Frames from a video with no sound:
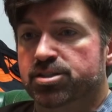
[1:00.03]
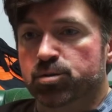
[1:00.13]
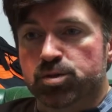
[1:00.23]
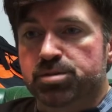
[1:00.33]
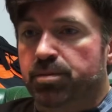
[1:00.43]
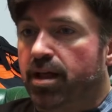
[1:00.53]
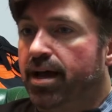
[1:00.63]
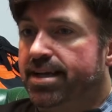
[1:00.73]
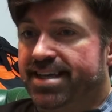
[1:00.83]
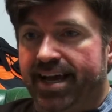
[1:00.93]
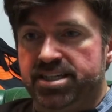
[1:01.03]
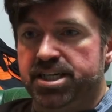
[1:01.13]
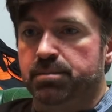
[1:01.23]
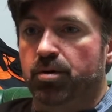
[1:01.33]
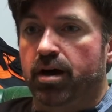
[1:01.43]
school supplies,
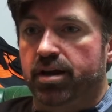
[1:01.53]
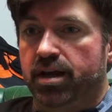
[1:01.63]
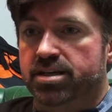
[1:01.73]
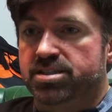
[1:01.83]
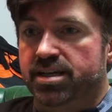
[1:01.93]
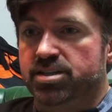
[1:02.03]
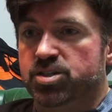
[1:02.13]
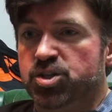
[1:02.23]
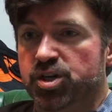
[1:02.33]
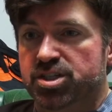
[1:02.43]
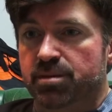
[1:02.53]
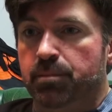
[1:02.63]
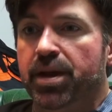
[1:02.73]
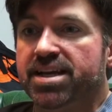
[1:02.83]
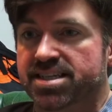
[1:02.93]
hygiene products, and just the
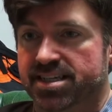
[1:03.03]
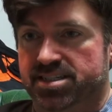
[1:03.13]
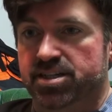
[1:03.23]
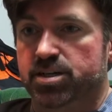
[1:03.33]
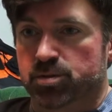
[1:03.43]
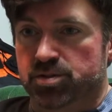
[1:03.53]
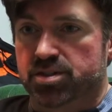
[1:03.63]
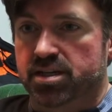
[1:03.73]
basic essentials to